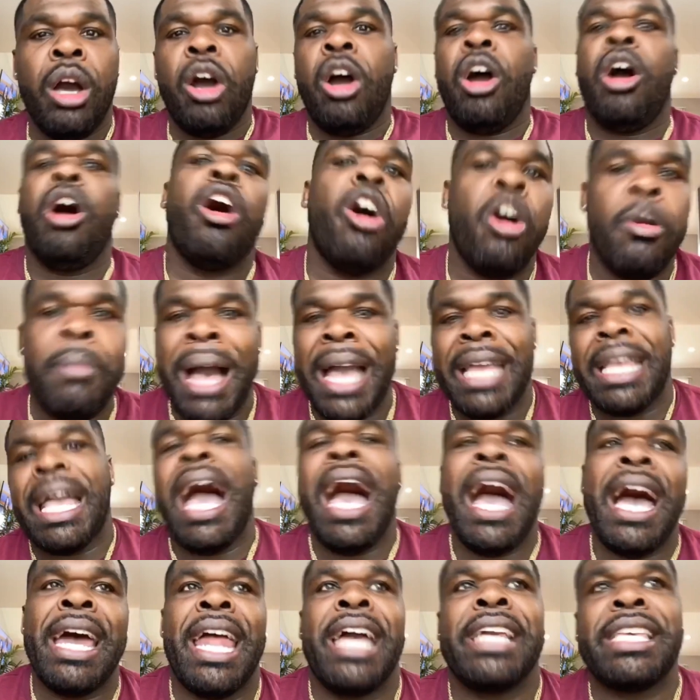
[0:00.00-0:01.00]
oh my
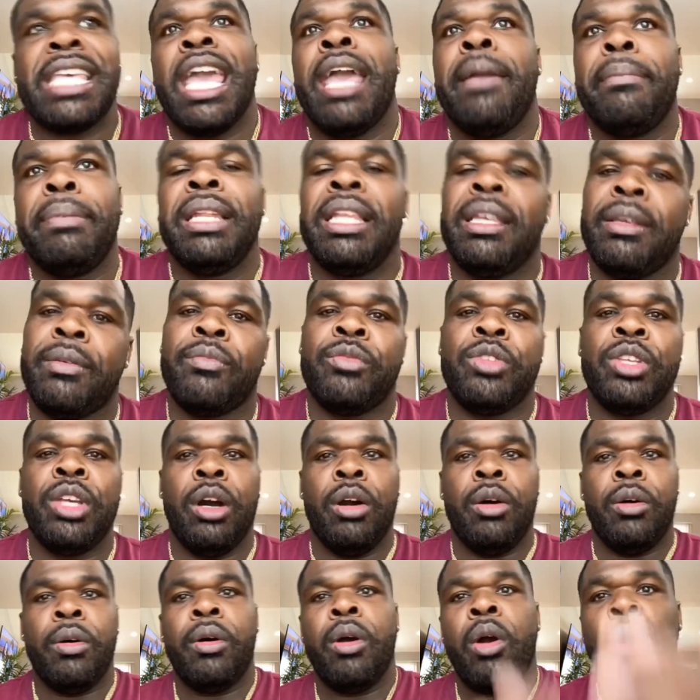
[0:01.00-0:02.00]
God, I can't believe,
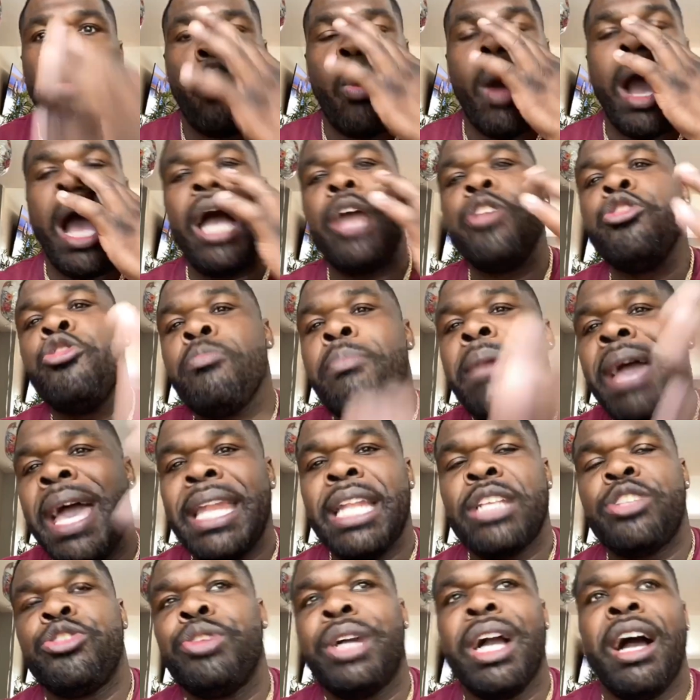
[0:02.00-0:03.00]
why are you mad
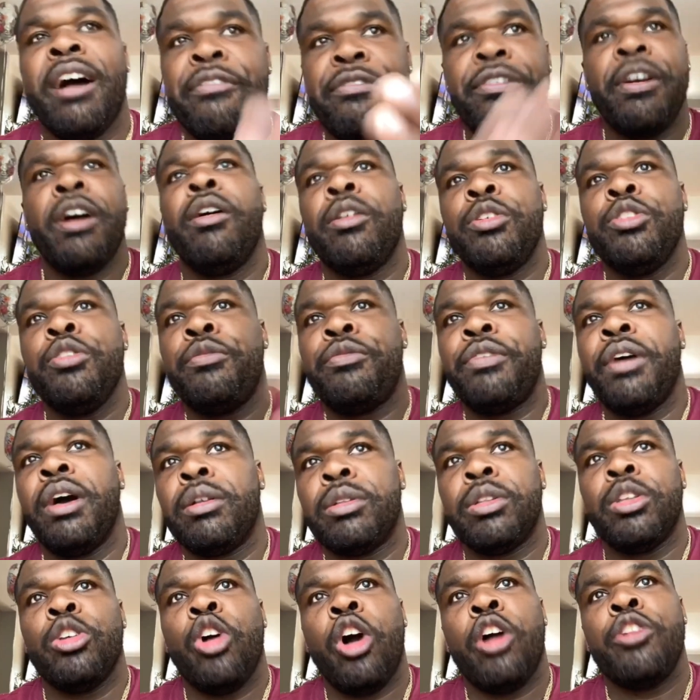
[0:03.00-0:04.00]
that you
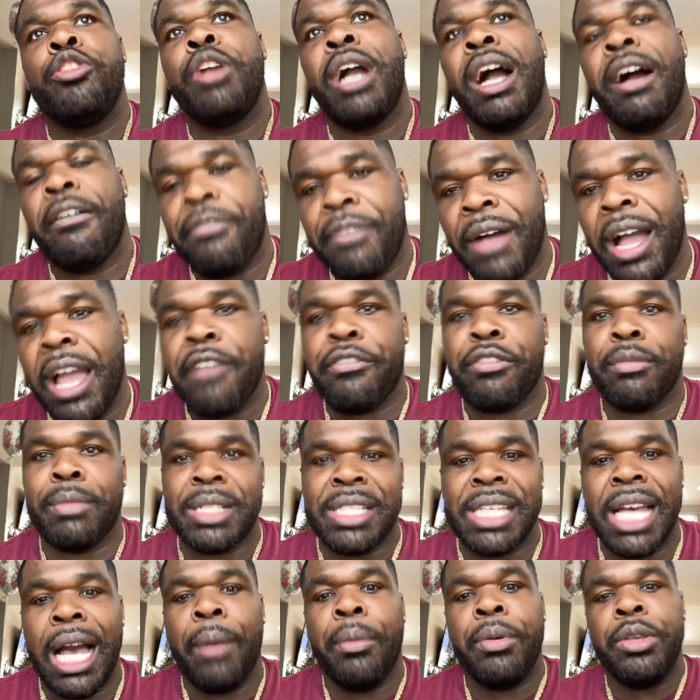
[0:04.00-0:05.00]
failed or you got fired from a
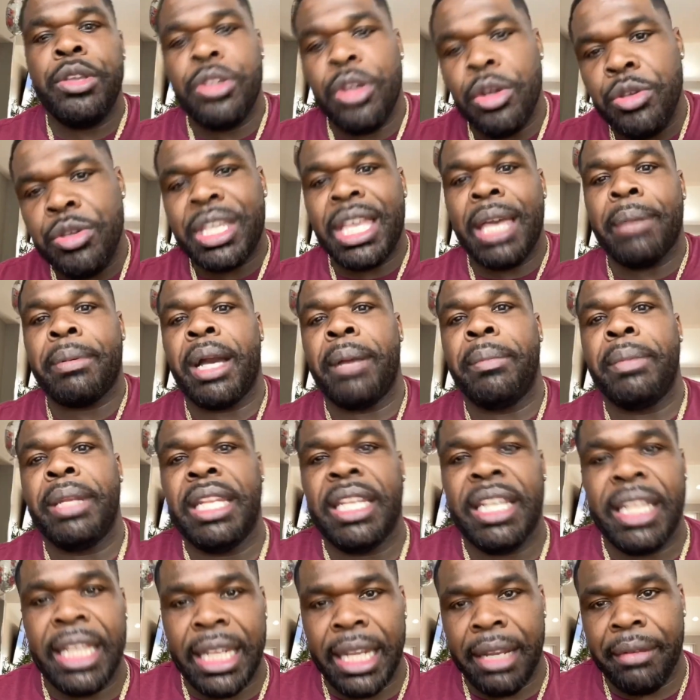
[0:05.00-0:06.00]
job when you know you kept coming
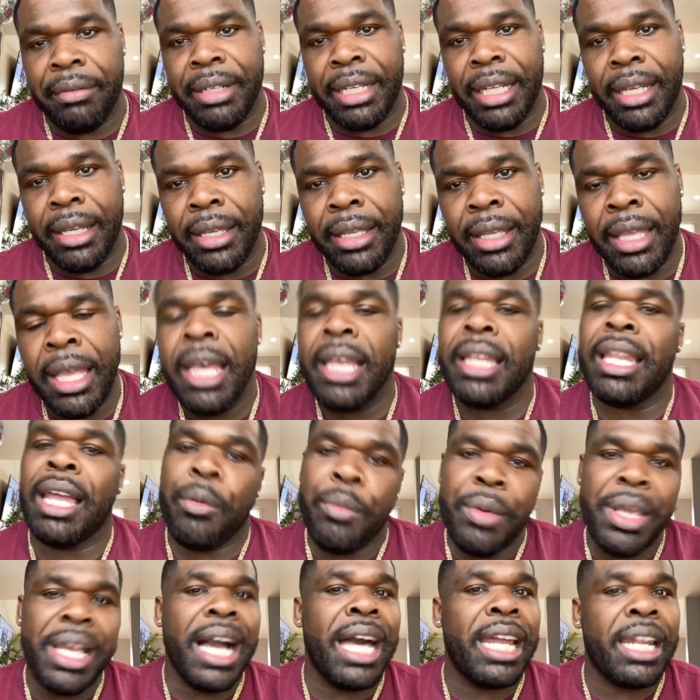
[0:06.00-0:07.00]
in late every day? Like,
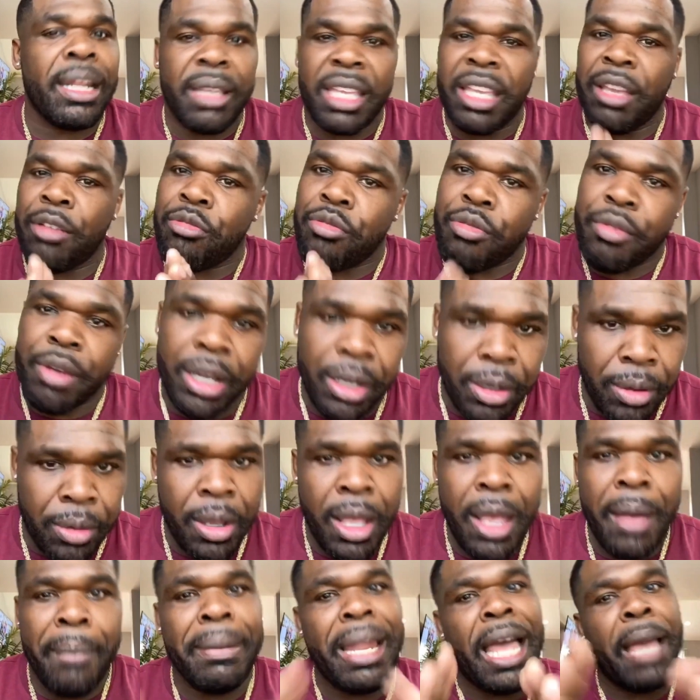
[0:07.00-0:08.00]
we got to get real.
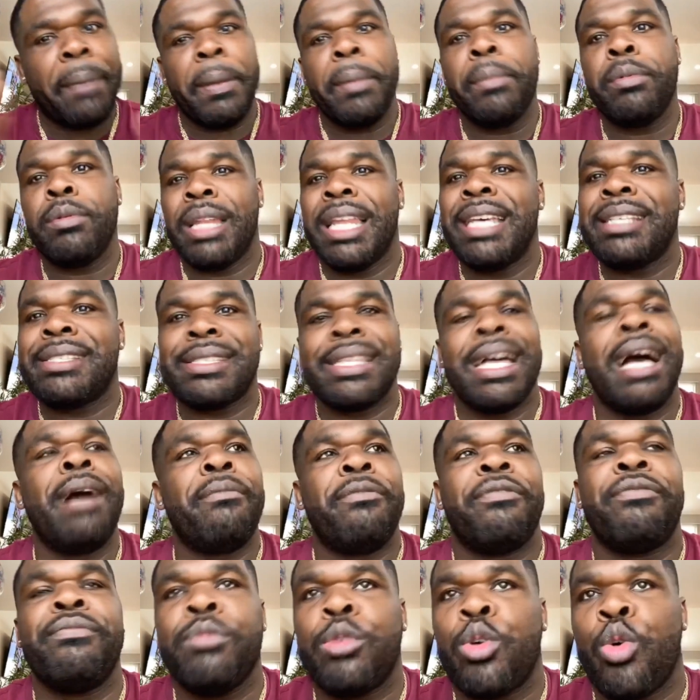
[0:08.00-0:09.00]
Black people, let's
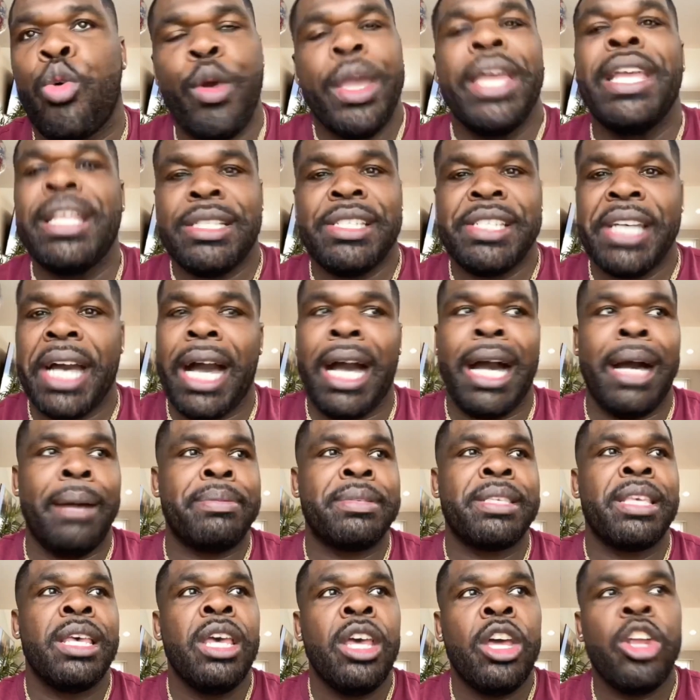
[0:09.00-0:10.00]
stop quitting
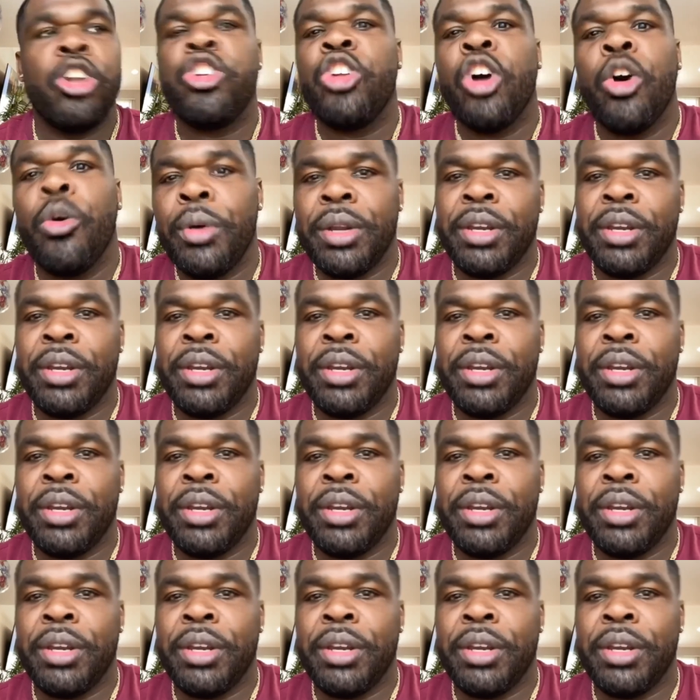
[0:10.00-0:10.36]
jobs knowing the